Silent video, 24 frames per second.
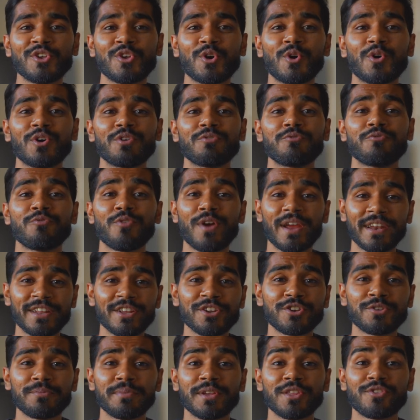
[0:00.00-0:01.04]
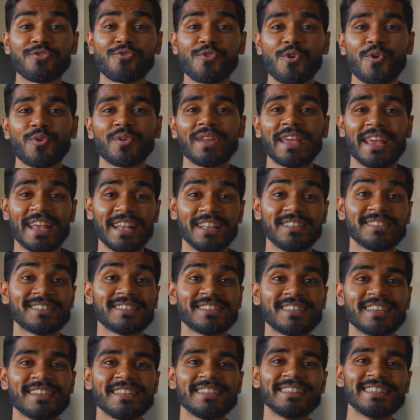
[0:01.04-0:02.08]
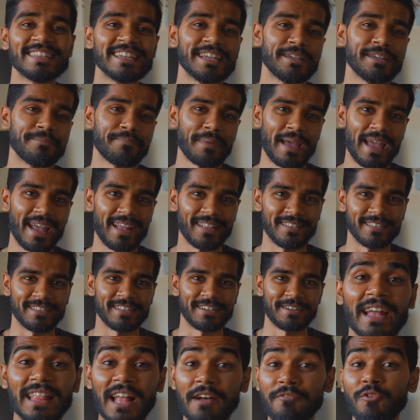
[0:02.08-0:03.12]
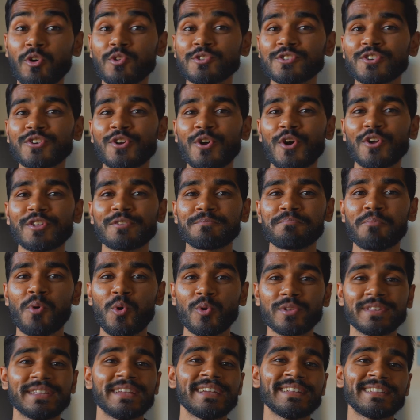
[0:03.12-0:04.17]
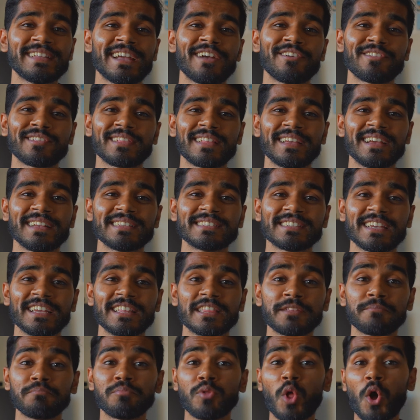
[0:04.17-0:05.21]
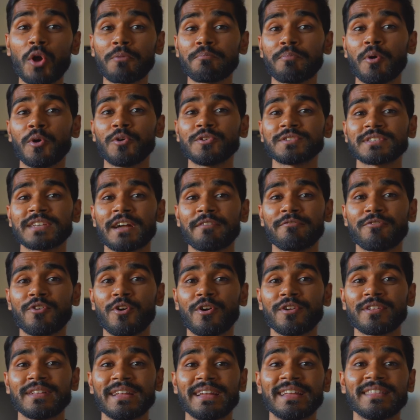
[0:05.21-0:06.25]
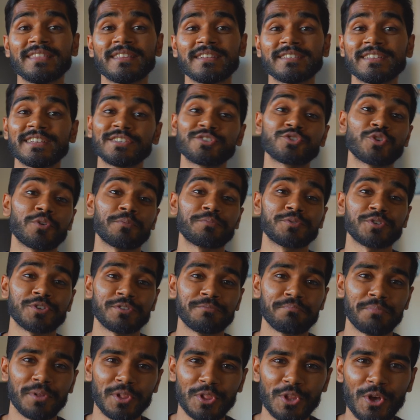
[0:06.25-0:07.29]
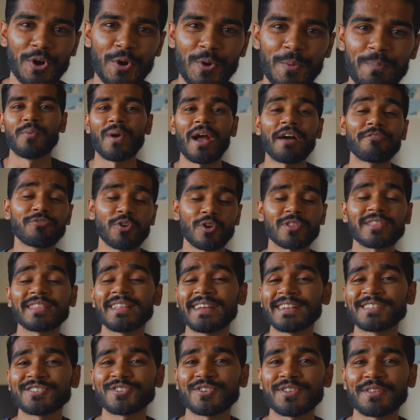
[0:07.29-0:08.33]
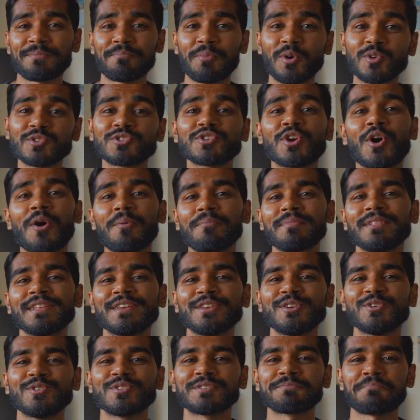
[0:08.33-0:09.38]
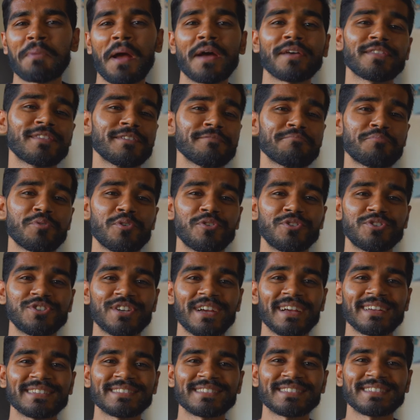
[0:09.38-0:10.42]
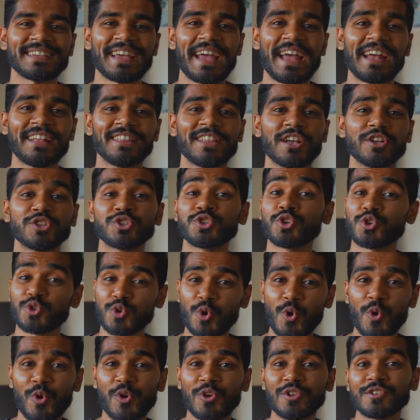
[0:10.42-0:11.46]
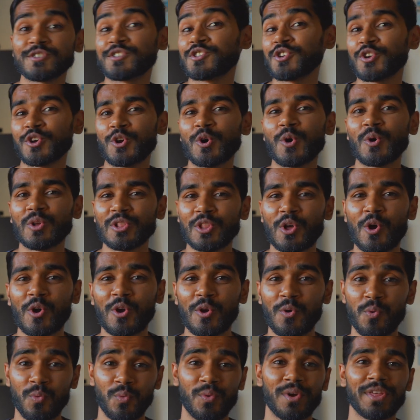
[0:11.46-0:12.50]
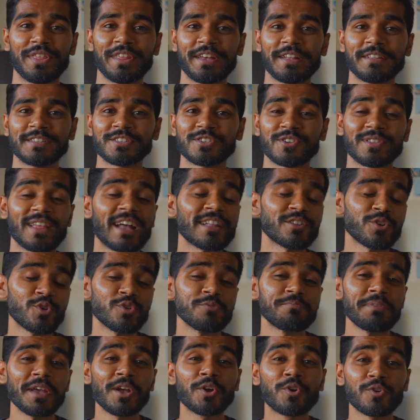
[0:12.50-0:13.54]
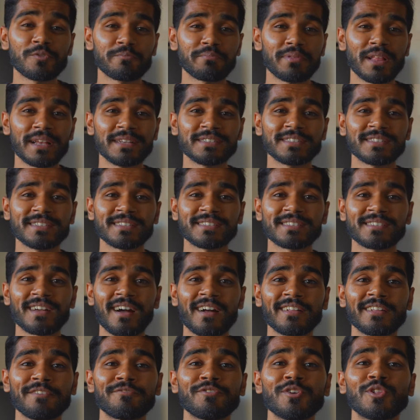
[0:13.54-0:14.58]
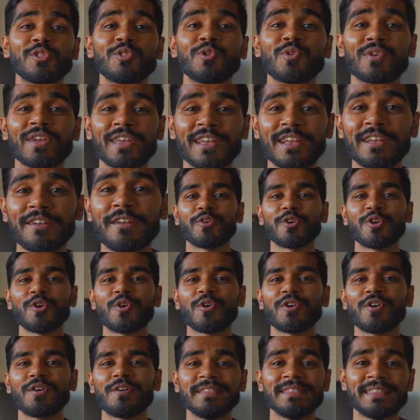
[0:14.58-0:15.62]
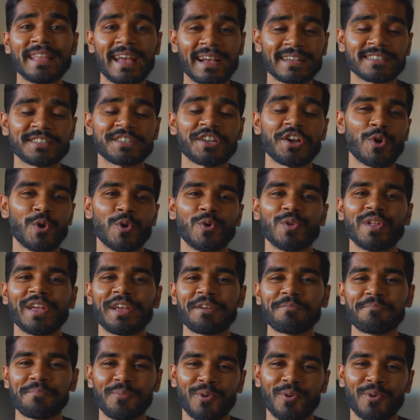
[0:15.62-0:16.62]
you're ready to be thrown into the deep end. And I've also got more detailed links in the blog post I've got in the description below, where I've got links to the most commonly used Python projects and tutorials to go along with it. So that could be a good place to start if you're looking for your next coding